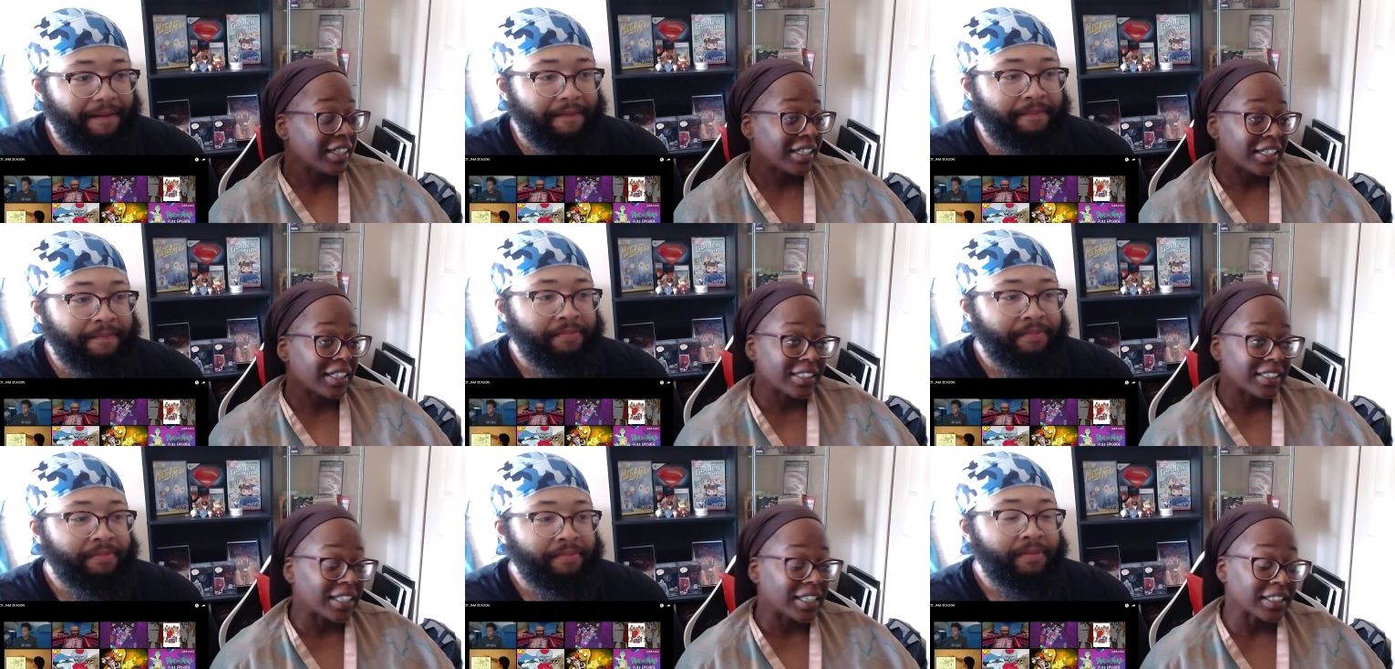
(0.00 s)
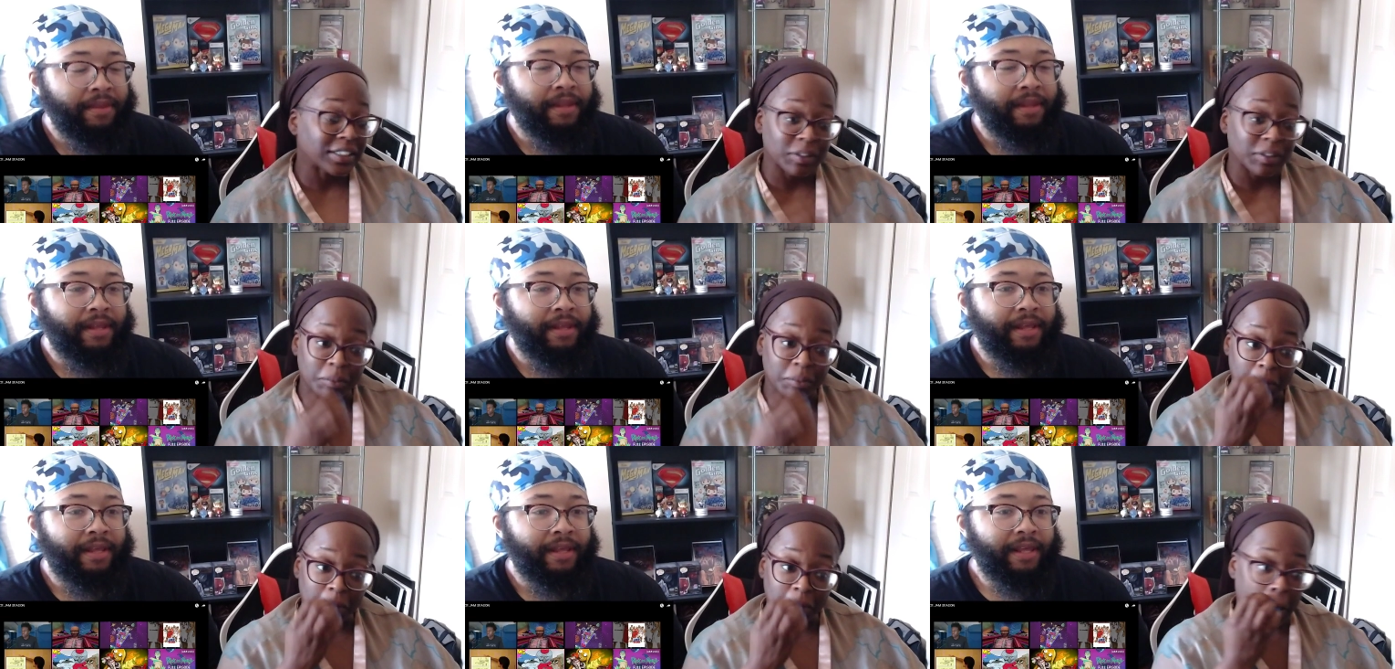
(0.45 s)
Speaker 1: That's some
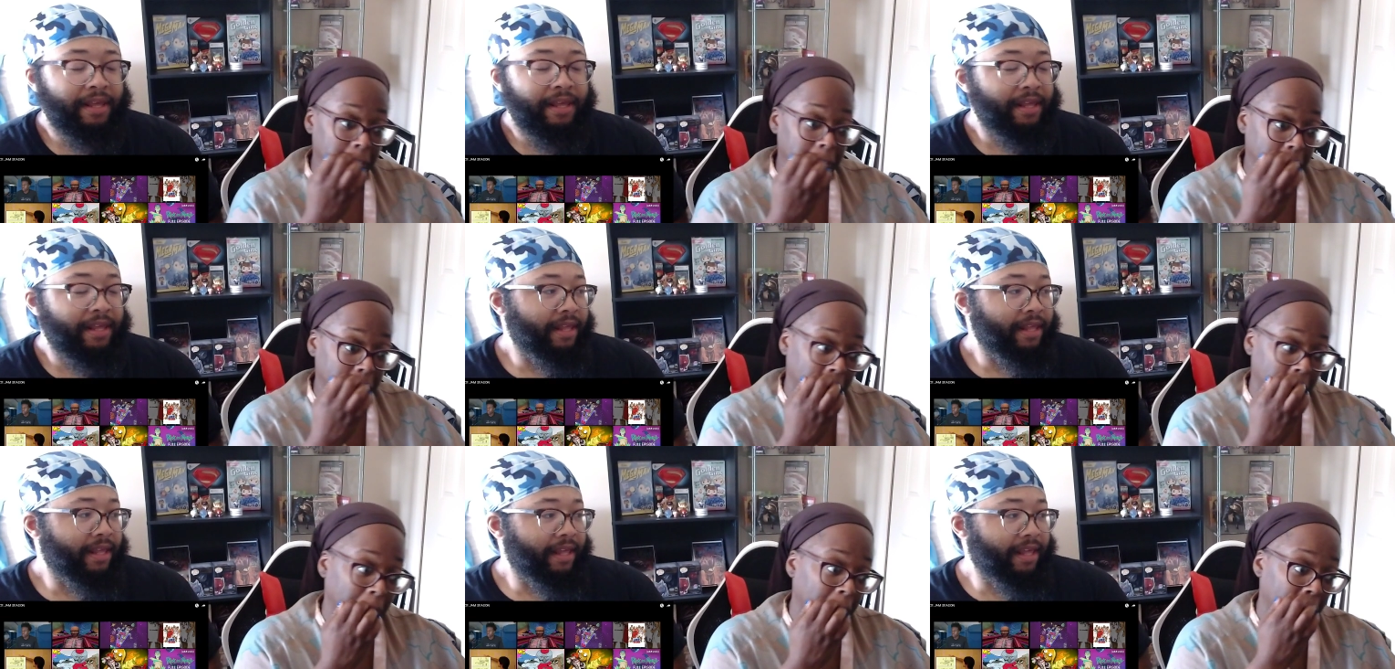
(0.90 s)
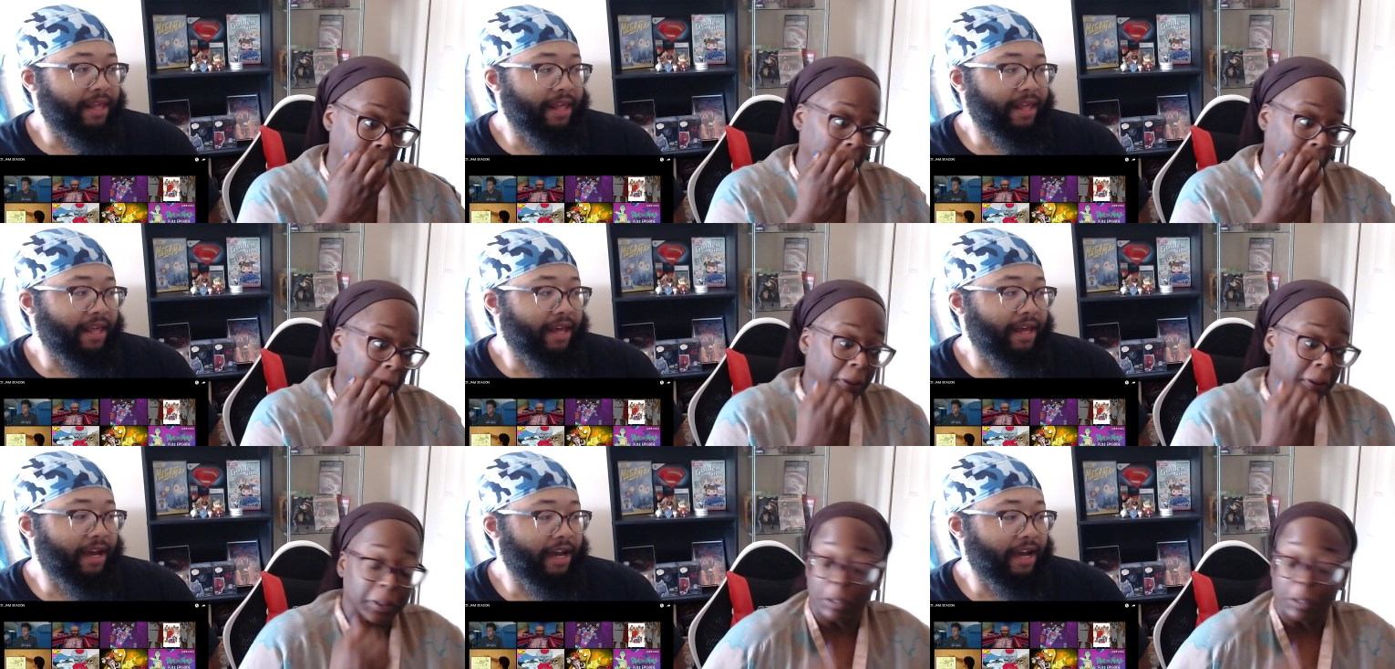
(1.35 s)
wild shit.
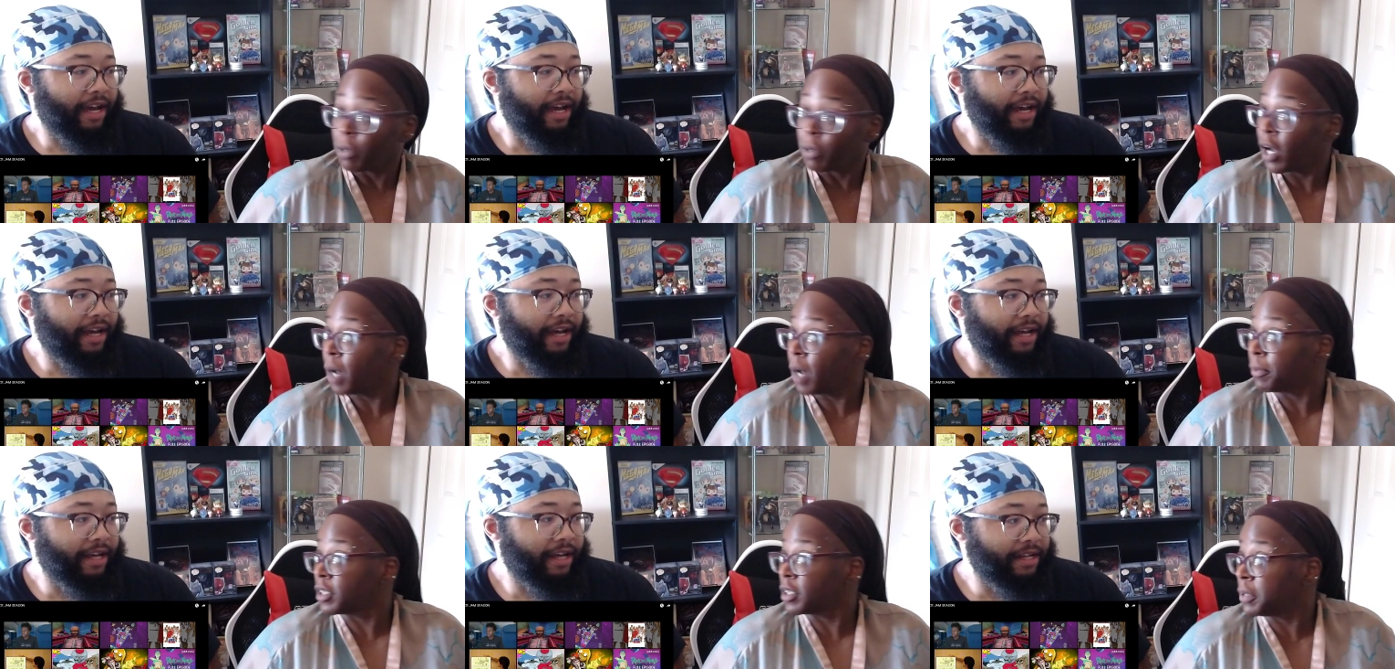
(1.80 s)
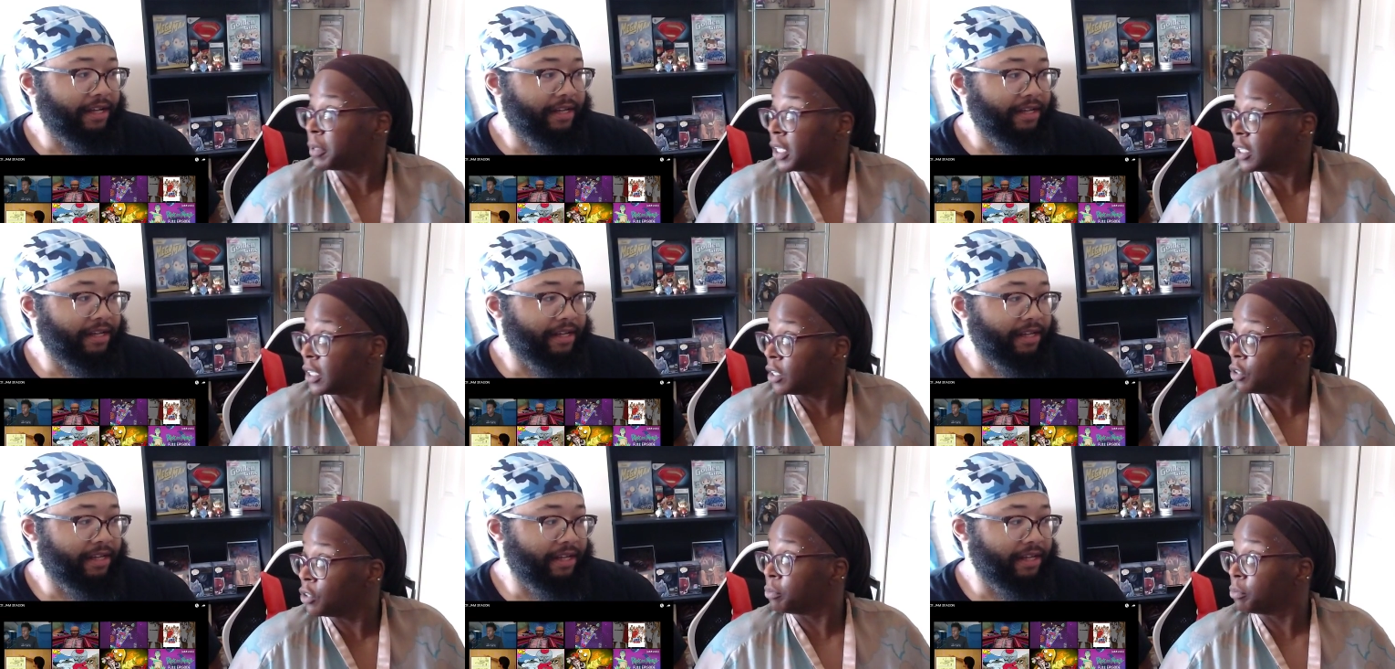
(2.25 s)
LeBron must be in the
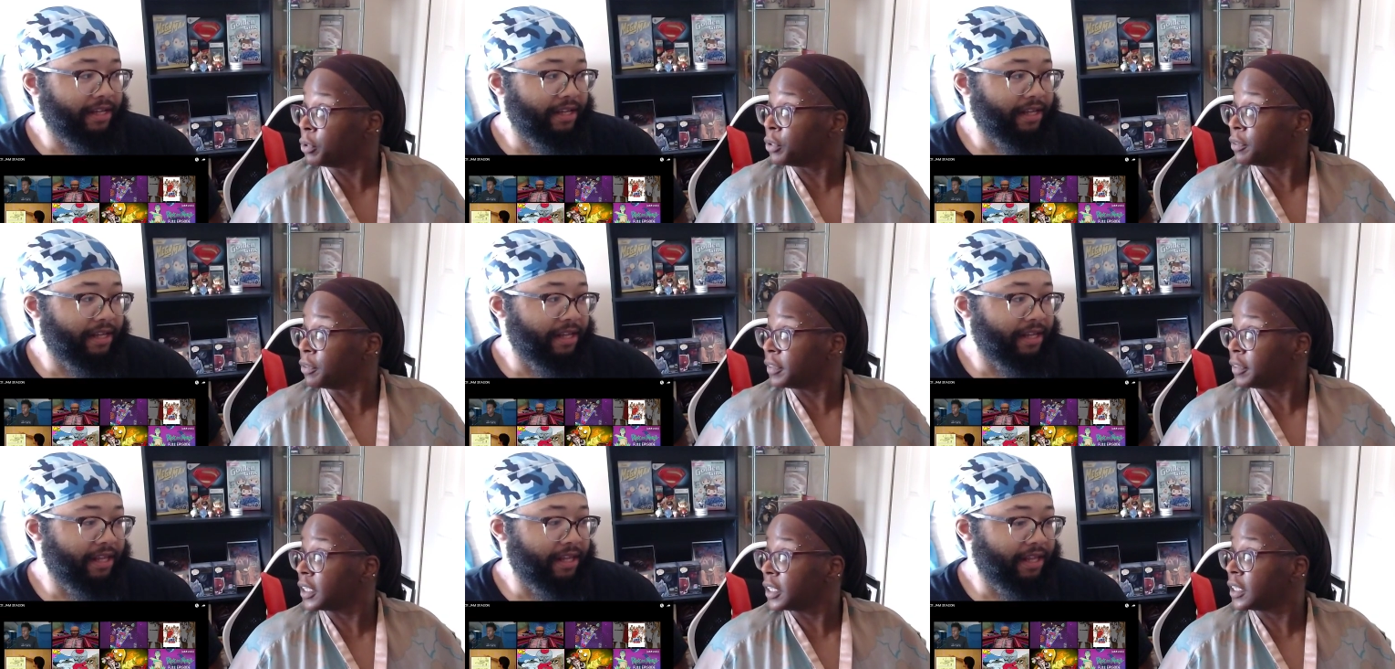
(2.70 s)
new movie.